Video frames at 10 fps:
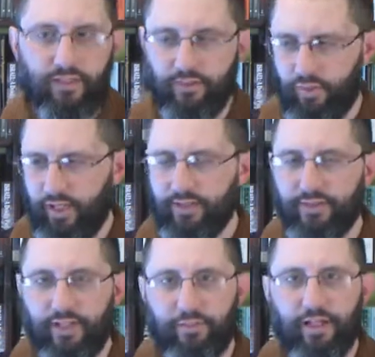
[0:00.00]
So how's
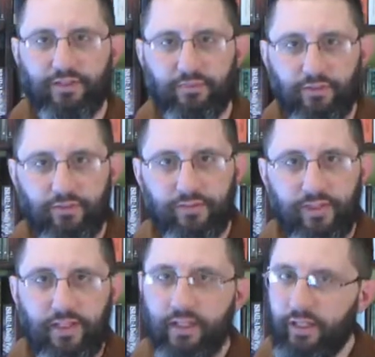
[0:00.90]
that possible?
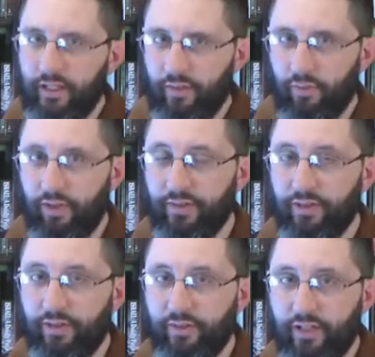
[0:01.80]
Well, is
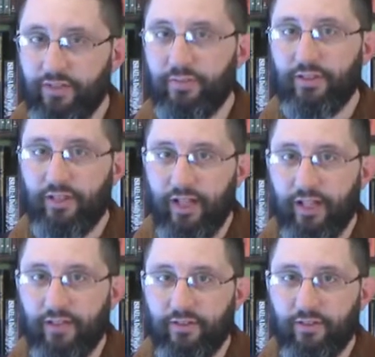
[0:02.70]
our New Testament
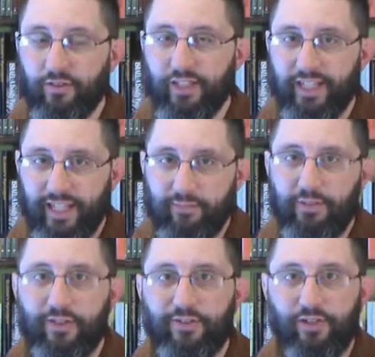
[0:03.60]
tie-in to the
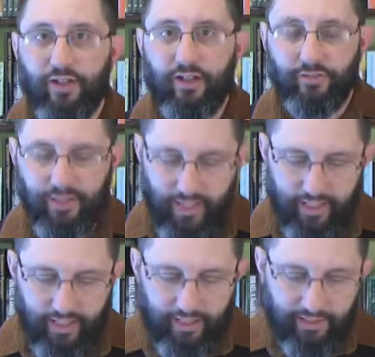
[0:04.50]
image of
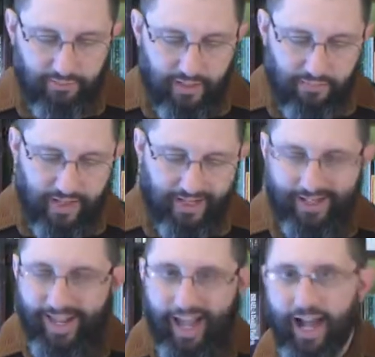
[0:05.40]
God? Let us make man
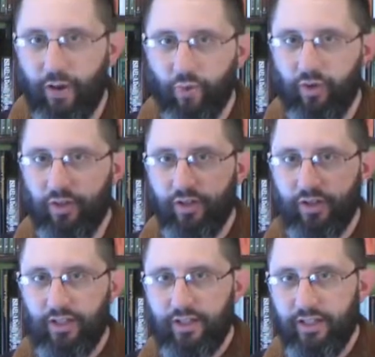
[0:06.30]
in our
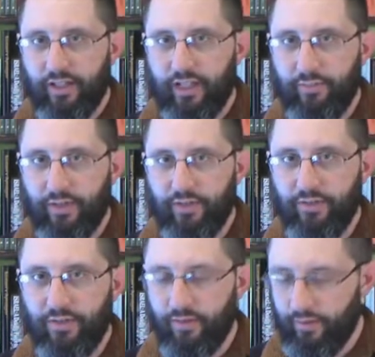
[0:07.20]

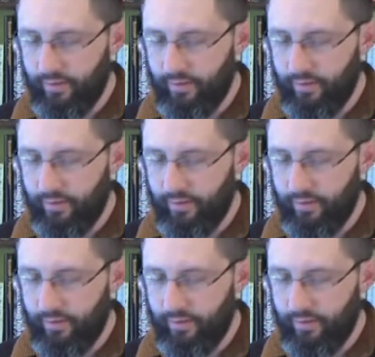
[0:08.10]
image.